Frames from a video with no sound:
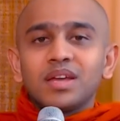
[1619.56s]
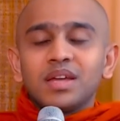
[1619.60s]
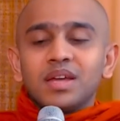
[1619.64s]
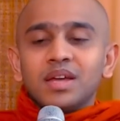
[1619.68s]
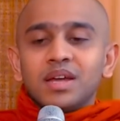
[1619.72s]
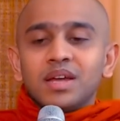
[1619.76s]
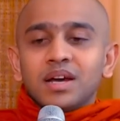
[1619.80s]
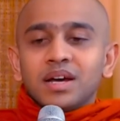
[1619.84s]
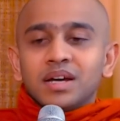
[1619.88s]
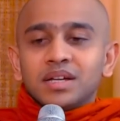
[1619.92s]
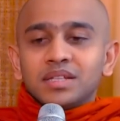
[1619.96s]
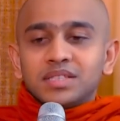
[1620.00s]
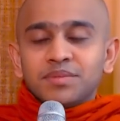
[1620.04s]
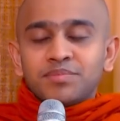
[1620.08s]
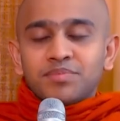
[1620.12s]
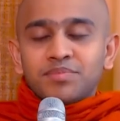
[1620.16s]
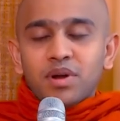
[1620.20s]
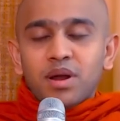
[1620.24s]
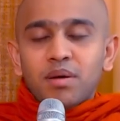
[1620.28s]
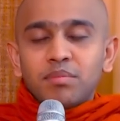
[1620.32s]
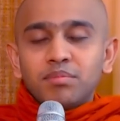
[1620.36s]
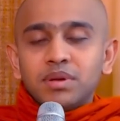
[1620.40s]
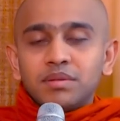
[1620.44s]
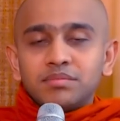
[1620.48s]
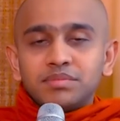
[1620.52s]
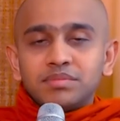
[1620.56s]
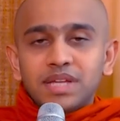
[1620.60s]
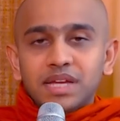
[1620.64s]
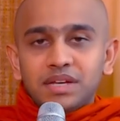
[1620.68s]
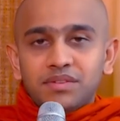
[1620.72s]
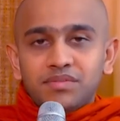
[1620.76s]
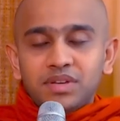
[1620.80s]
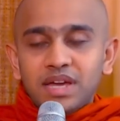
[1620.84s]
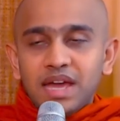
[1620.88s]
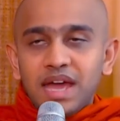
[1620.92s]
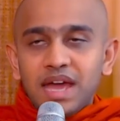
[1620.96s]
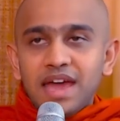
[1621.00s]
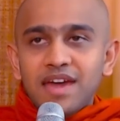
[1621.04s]
The problem that we
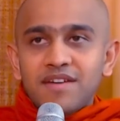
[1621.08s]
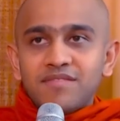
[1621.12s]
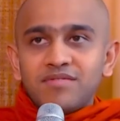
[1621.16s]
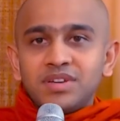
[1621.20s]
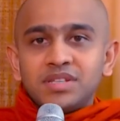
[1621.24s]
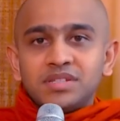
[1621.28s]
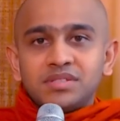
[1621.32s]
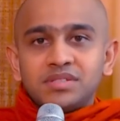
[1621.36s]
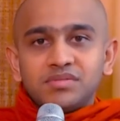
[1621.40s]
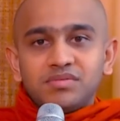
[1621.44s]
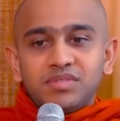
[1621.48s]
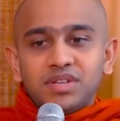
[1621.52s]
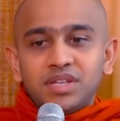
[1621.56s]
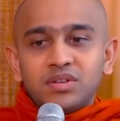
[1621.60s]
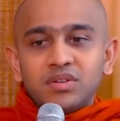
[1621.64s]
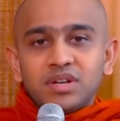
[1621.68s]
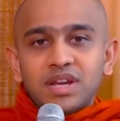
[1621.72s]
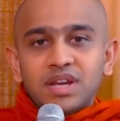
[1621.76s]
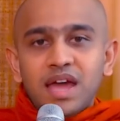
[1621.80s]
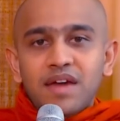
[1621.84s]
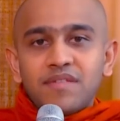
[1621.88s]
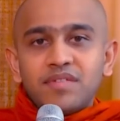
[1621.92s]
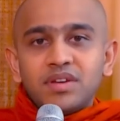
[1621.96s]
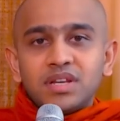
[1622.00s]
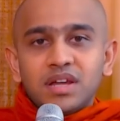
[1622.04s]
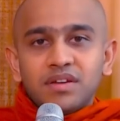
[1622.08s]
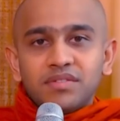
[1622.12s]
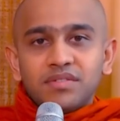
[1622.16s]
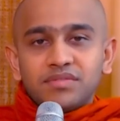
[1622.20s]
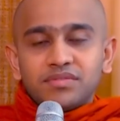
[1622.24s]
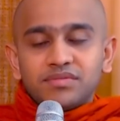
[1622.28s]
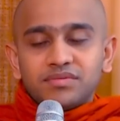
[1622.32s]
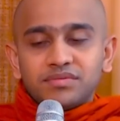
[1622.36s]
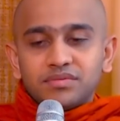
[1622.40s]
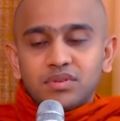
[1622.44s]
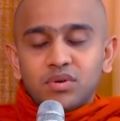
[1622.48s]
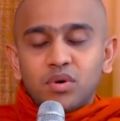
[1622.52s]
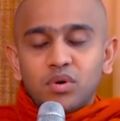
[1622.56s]
have is we don't have enough
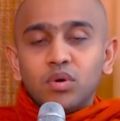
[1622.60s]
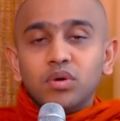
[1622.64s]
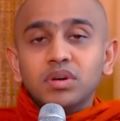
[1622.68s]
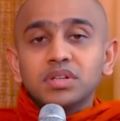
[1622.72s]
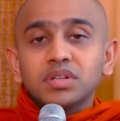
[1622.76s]
wholesome